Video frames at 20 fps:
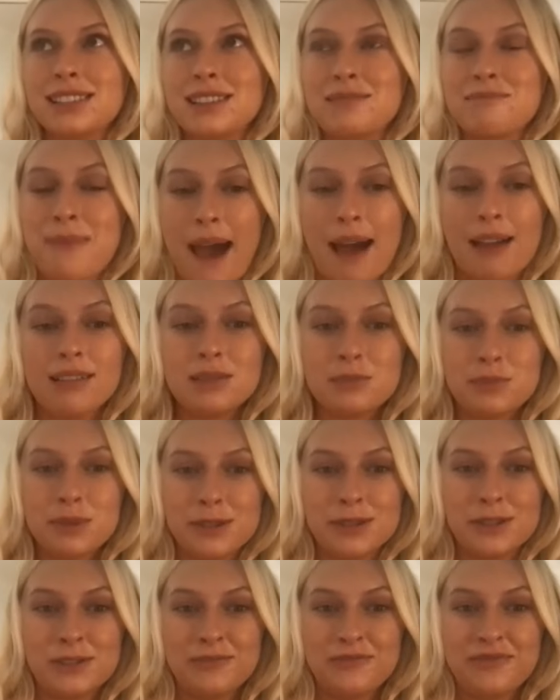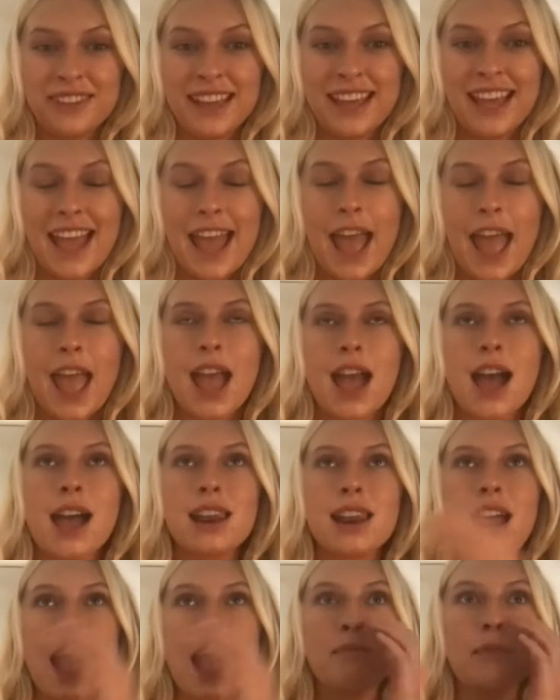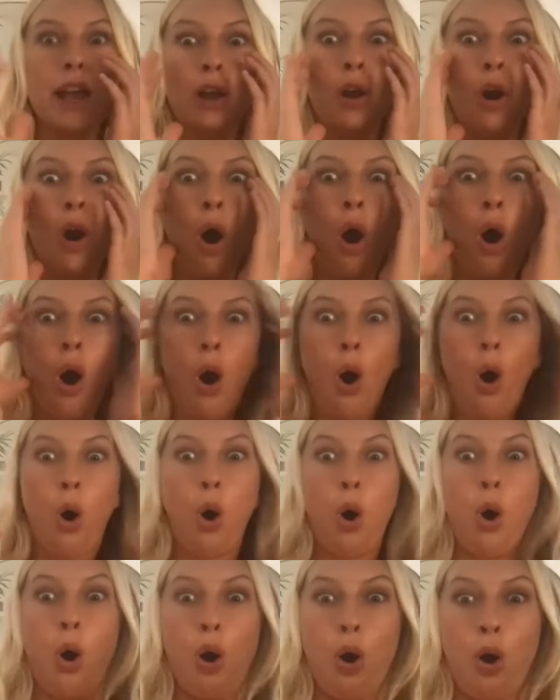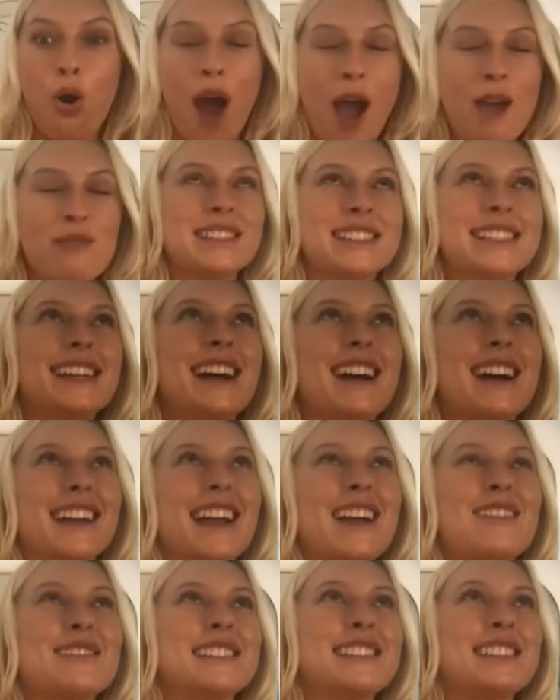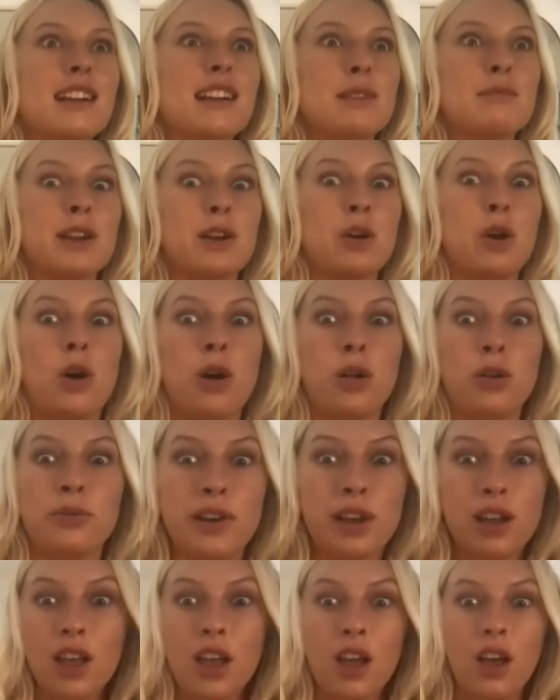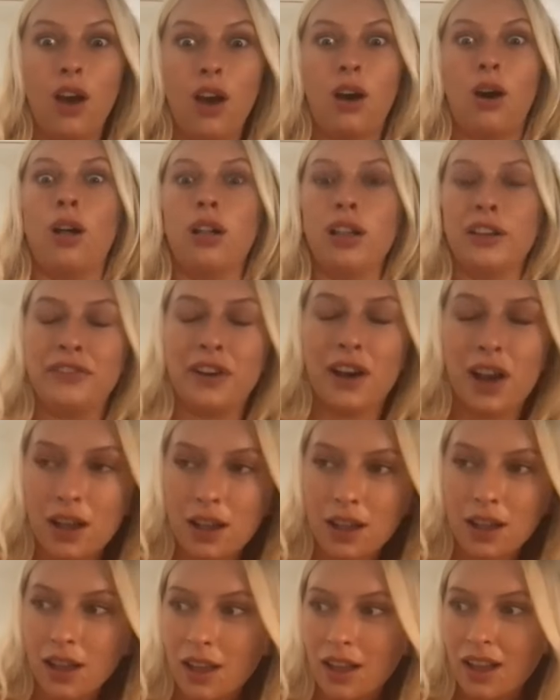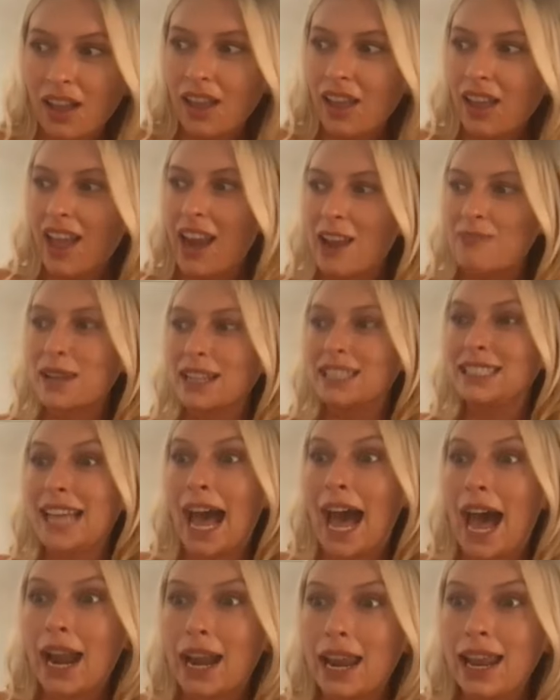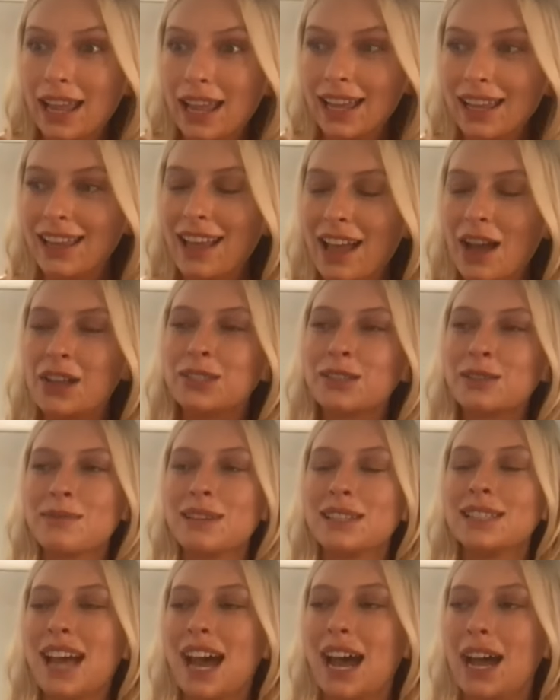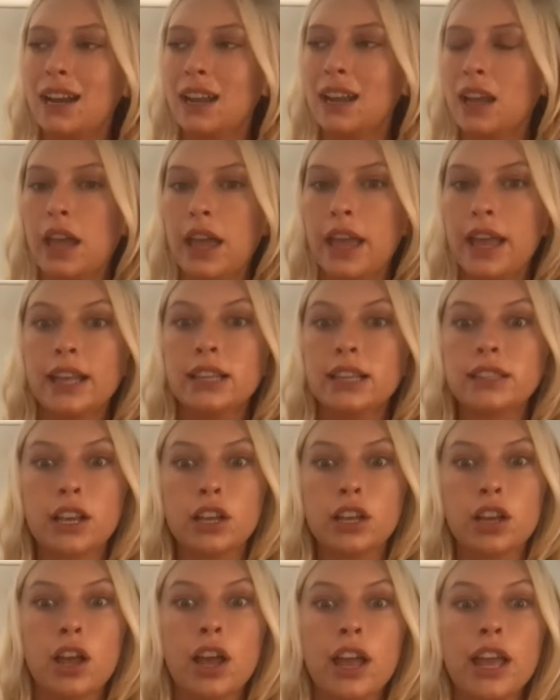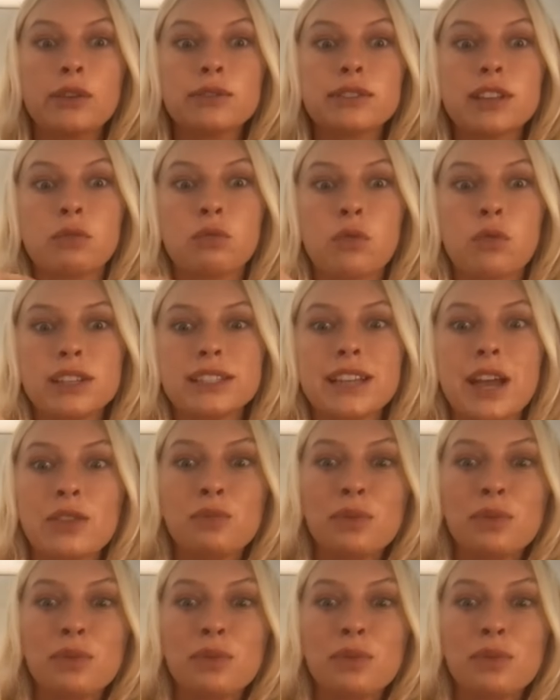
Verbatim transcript: in Malibu. And I'm like, oh, I was young. I was young. I'm like, oh, holy fuck. And I'm like, dad. I was with my dad. He's like, he was like rolling down the